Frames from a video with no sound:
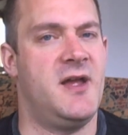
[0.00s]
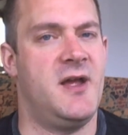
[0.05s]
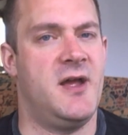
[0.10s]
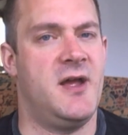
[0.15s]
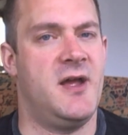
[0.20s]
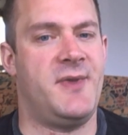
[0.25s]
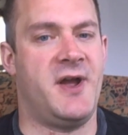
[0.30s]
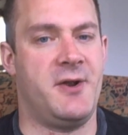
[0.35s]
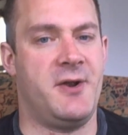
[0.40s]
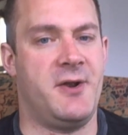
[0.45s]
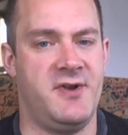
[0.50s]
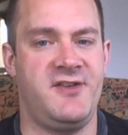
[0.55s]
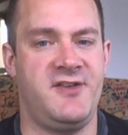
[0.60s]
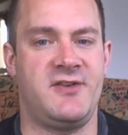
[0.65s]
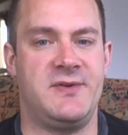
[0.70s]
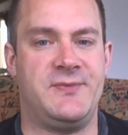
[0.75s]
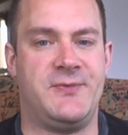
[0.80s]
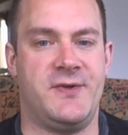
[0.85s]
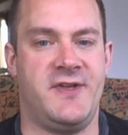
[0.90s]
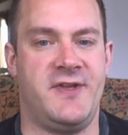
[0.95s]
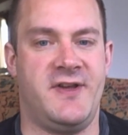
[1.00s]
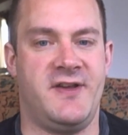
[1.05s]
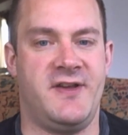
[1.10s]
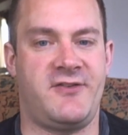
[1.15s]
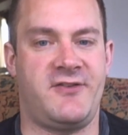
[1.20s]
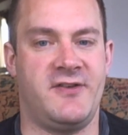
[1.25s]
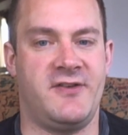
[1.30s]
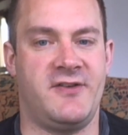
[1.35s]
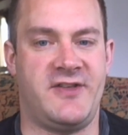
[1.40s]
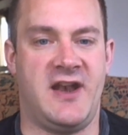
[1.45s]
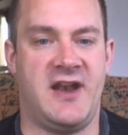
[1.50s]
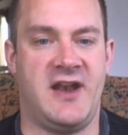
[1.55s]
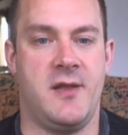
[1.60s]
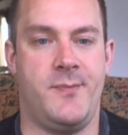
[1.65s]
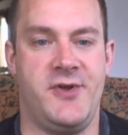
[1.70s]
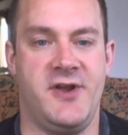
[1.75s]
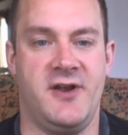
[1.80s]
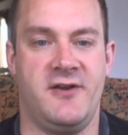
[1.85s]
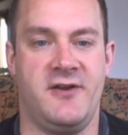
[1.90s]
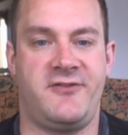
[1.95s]
My reason for this is that it
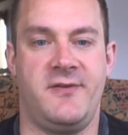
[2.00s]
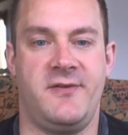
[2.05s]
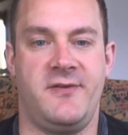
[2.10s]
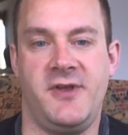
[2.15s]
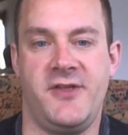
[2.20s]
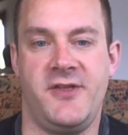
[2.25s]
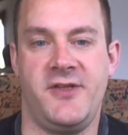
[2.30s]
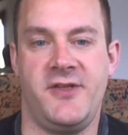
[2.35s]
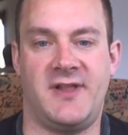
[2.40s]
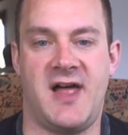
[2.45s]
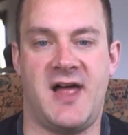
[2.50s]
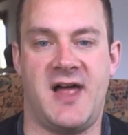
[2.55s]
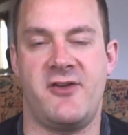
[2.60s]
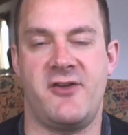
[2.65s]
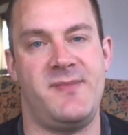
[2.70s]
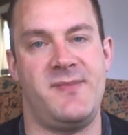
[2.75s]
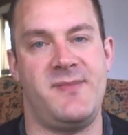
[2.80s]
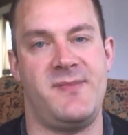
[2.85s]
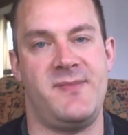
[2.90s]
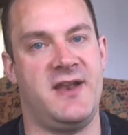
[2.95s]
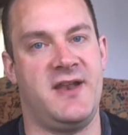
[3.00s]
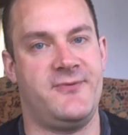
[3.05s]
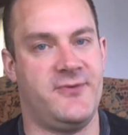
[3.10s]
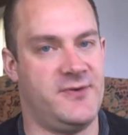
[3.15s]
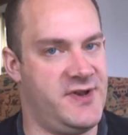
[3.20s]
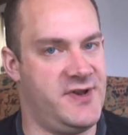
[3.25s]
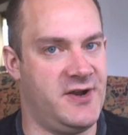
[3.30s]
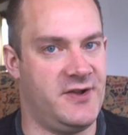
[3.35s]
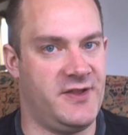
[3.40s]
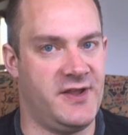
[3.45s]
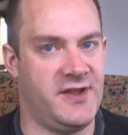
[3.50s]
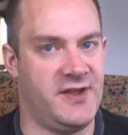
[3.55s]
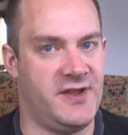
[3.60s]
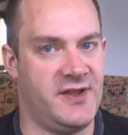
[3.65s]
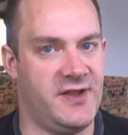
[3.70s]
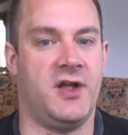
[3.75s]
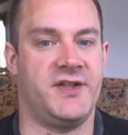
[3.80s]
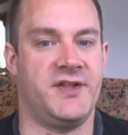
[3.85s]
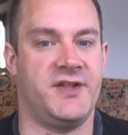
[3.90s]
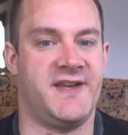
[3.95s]
appears to be the lot of man for nearly
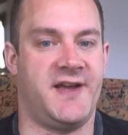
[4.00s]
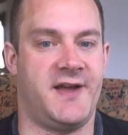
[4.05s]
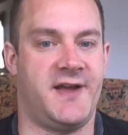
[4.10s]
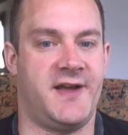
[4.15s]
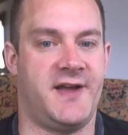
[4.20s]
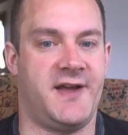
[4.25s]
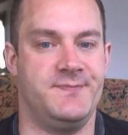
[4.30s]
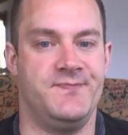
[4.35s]
all time.